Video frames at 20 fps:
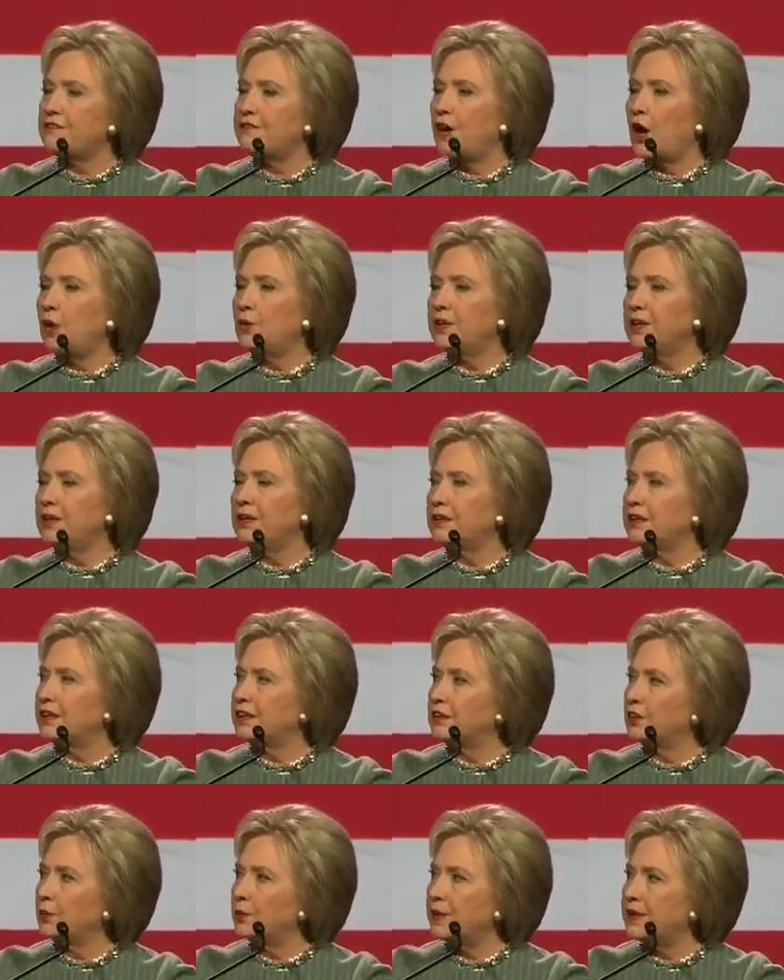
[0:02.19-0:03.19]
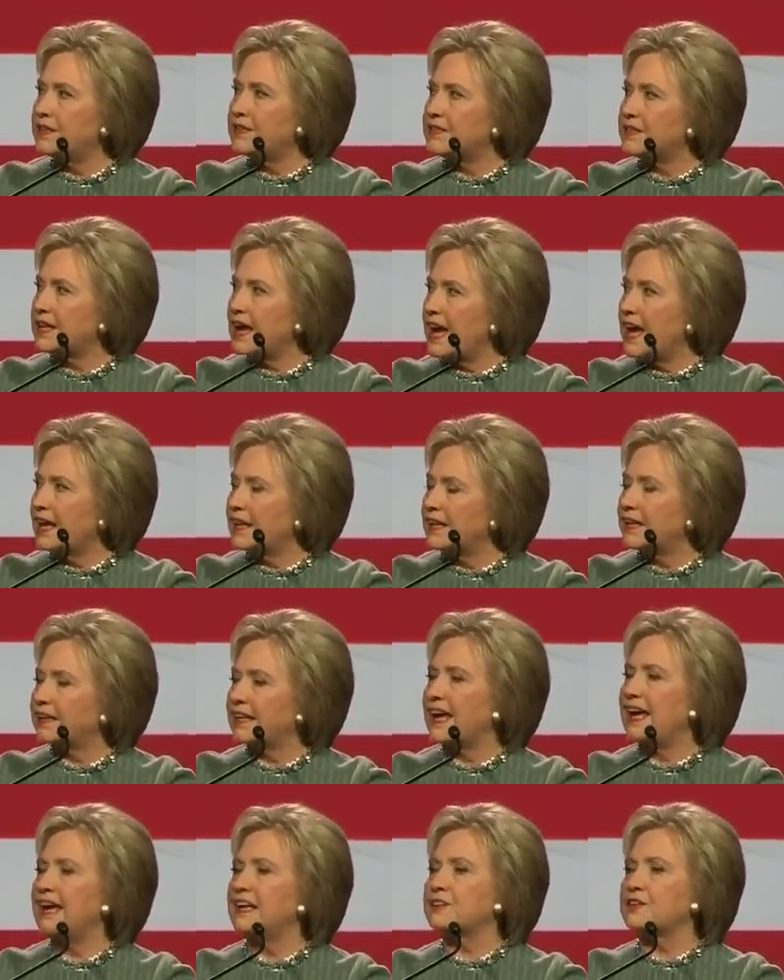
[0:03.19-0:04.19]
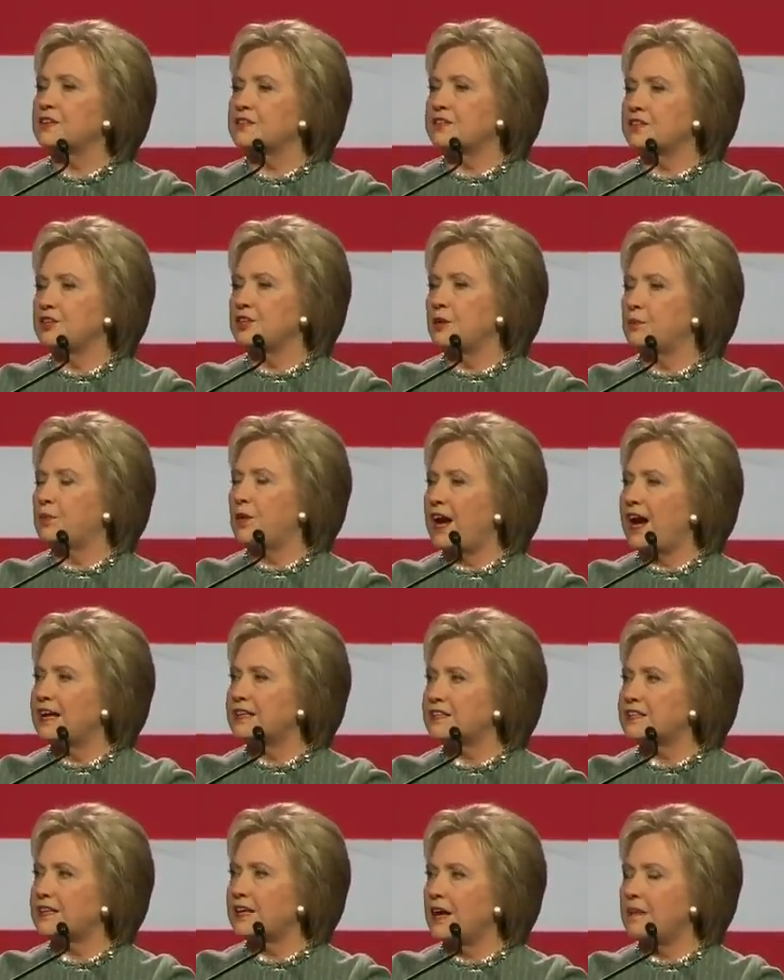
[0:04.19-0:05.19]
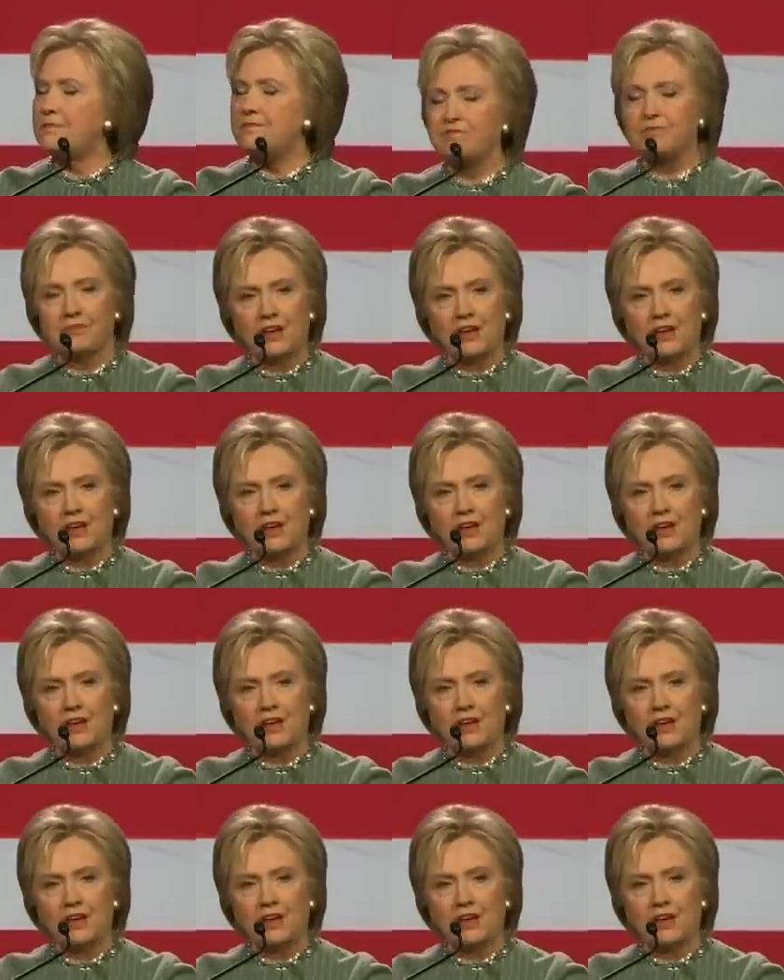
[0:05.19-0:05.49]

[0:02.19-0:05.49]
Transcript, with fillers: voted in Louisiana, Kansas, and Nebraska.